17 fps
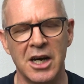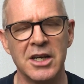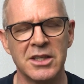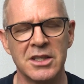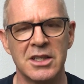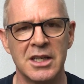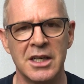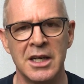
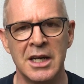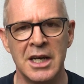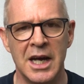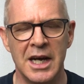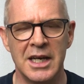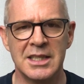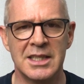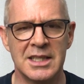under
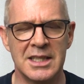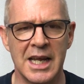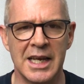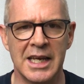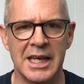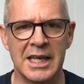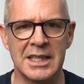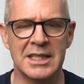a
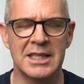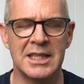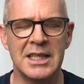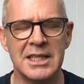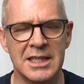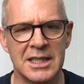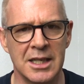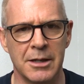stacking
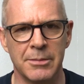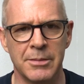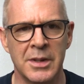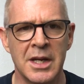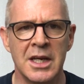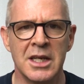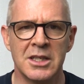system.